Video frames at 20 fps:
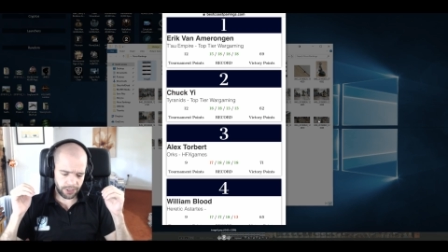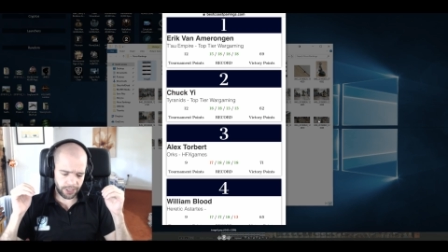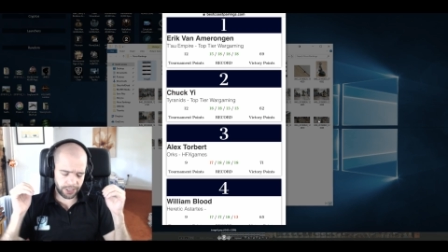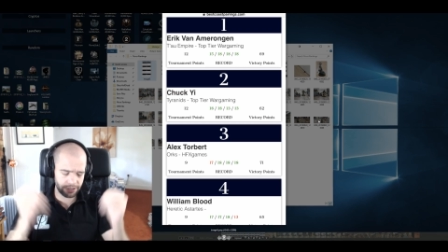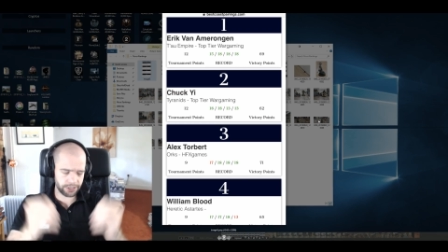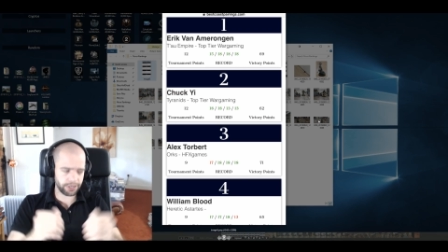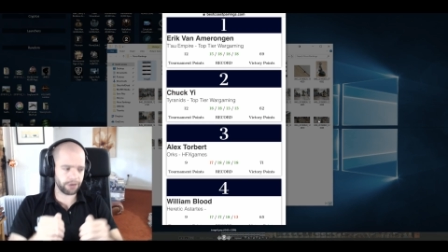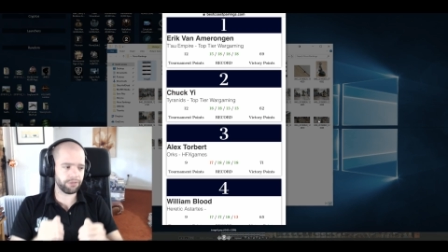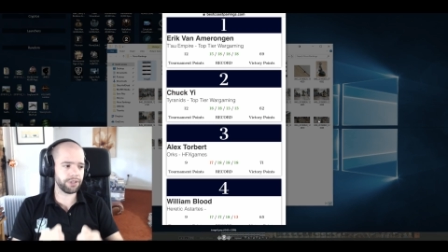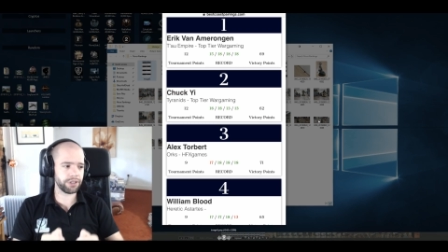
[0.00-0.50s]

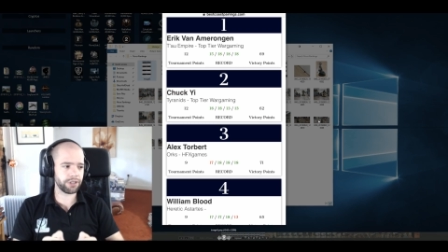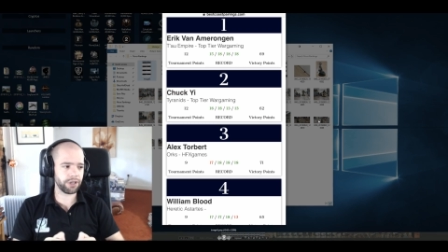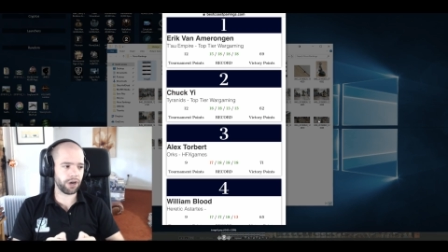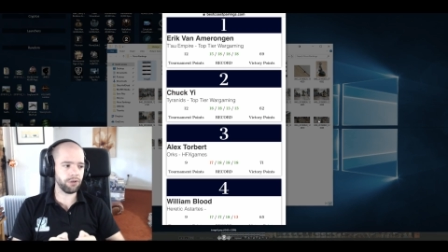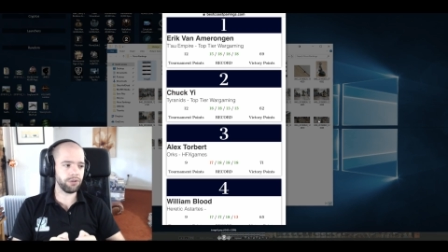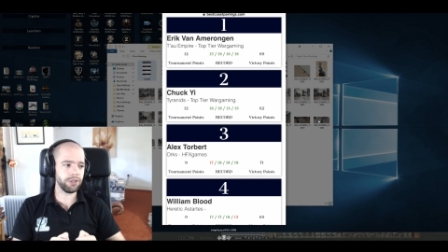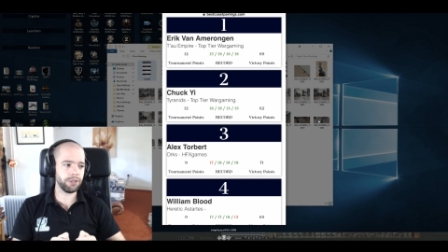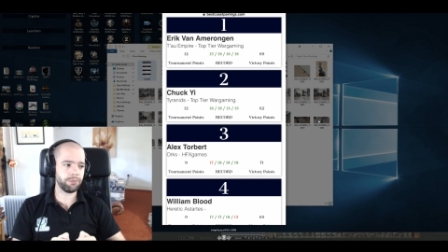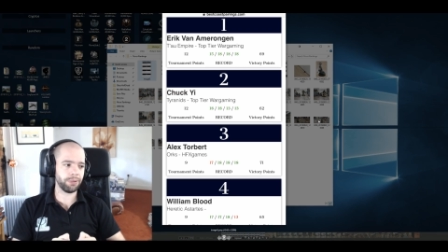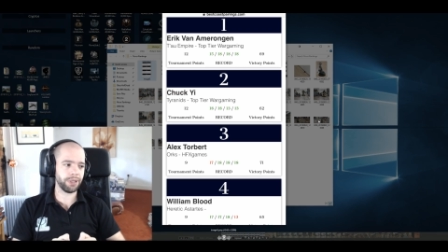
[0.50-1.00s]
it is currently the
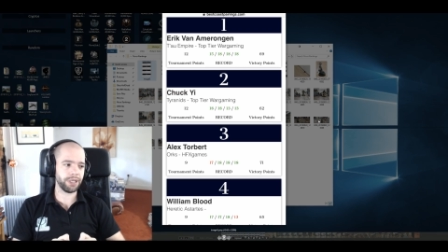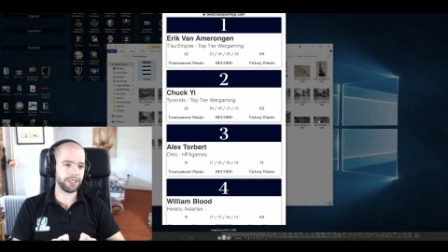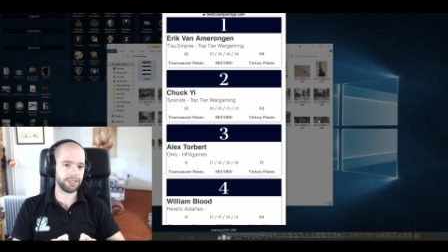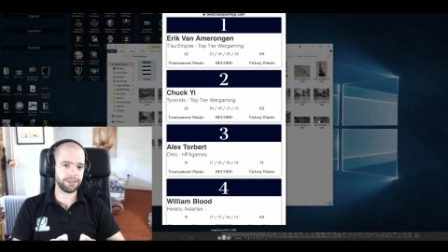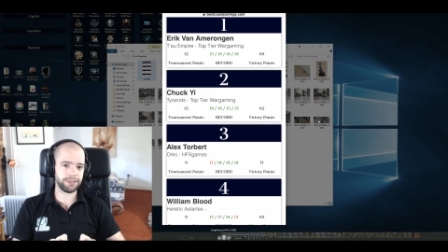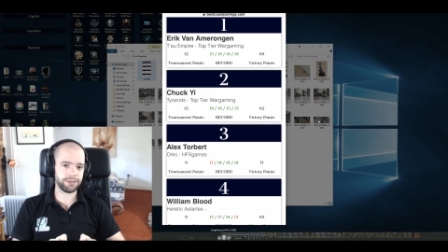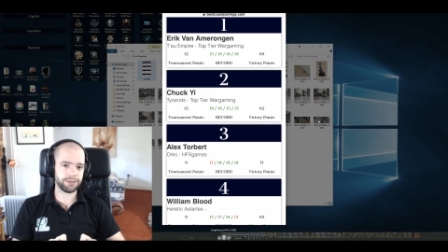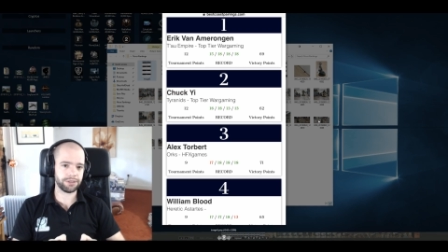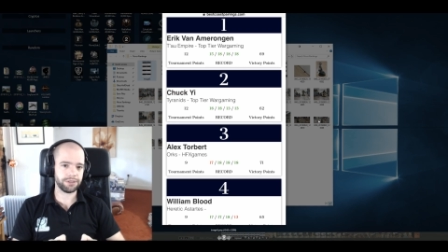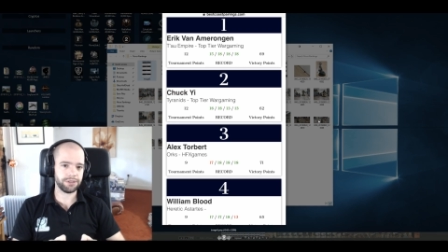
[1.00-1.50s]
only
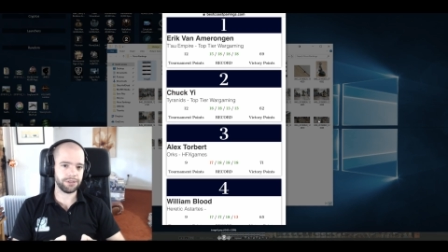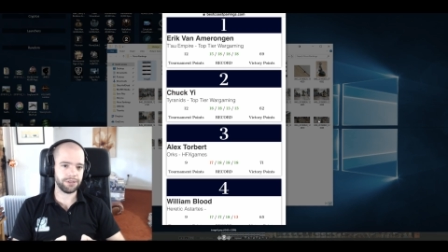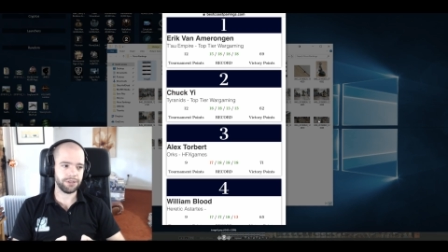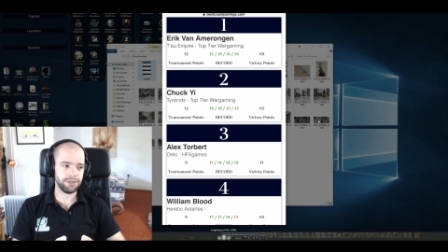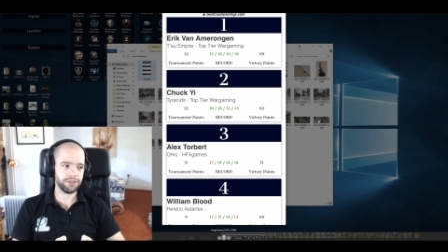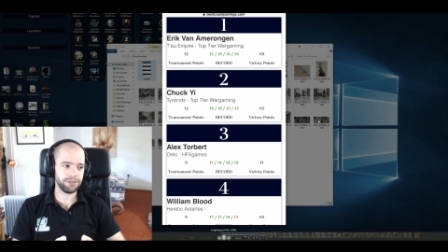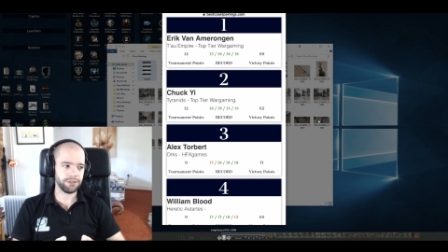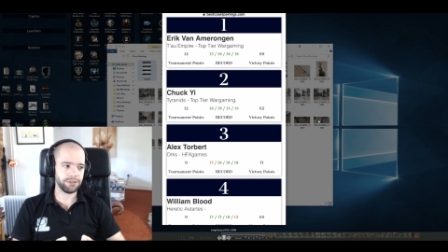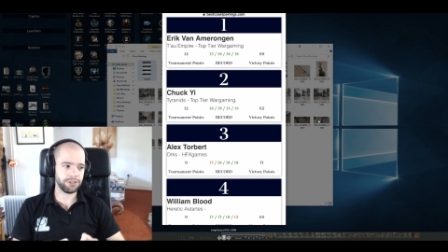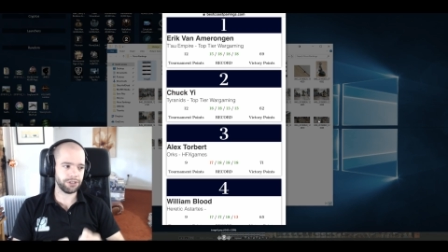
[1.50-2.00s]
place
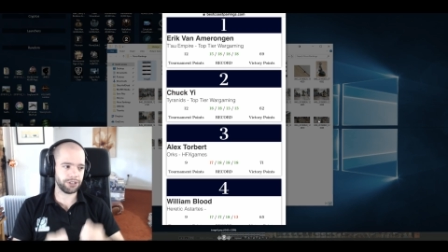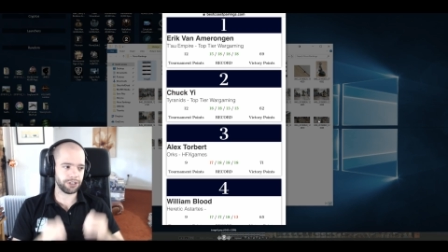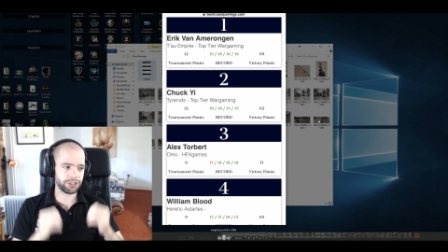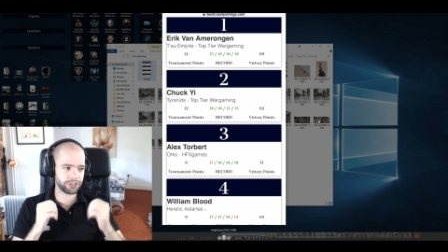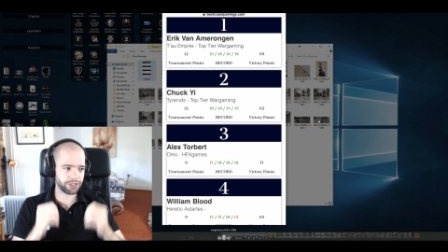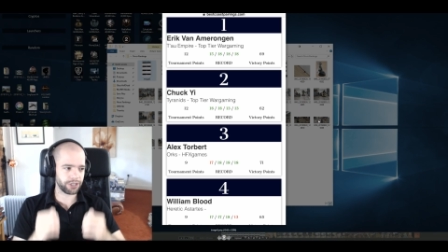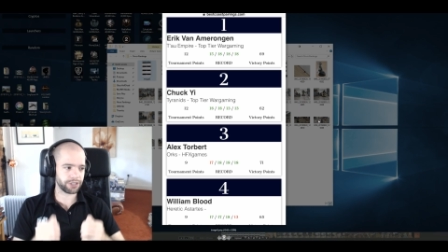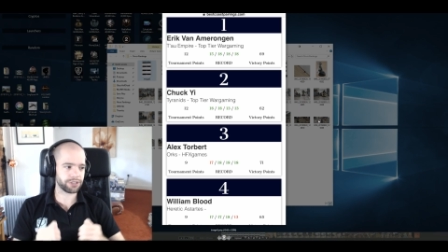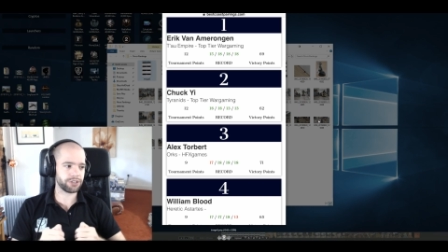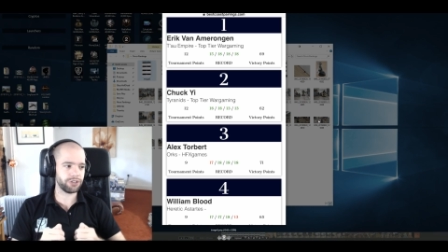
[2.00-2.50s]
to
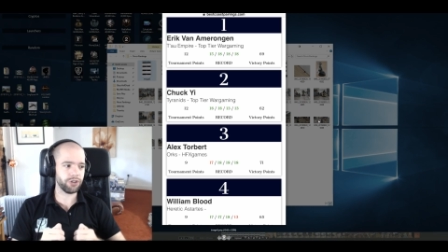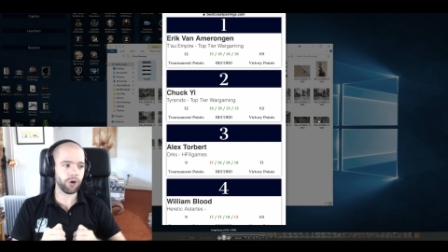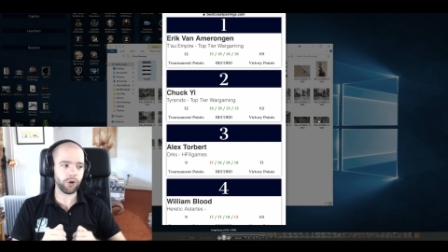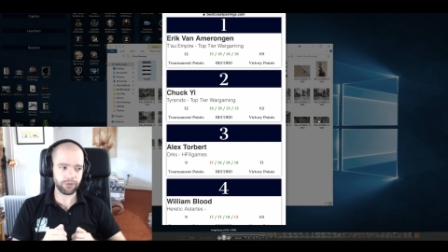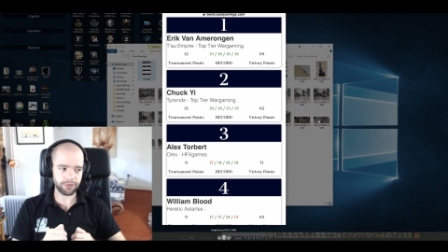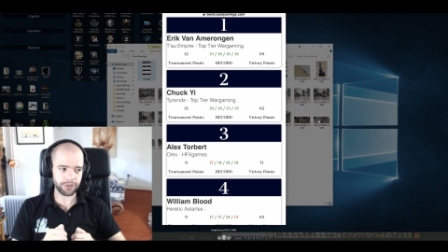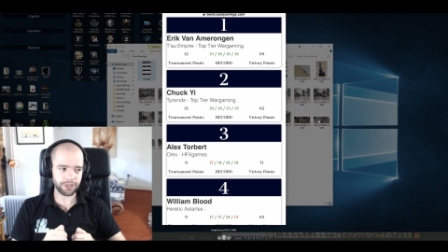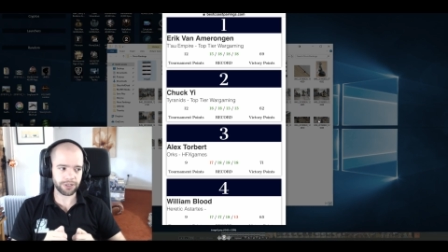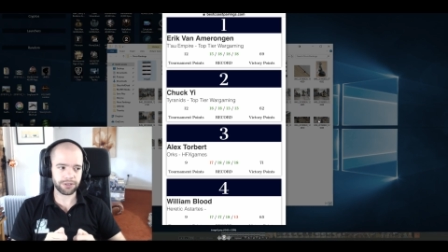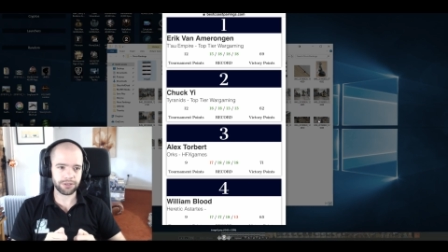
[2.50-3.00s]
discuss
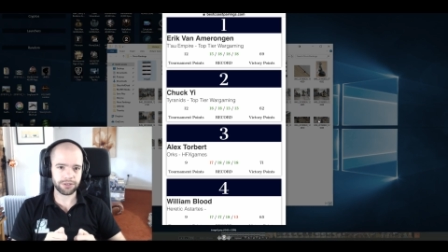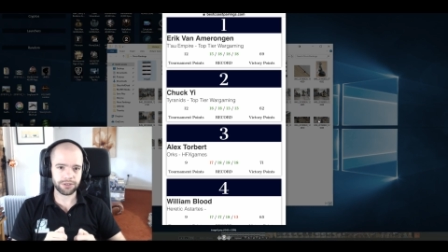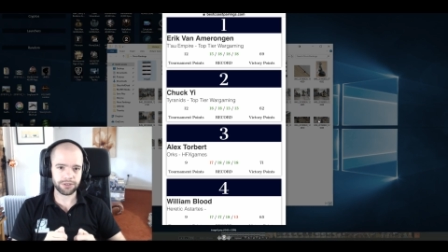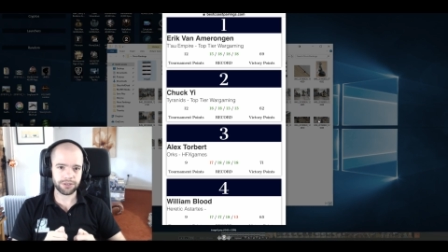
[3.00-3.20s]
Nova.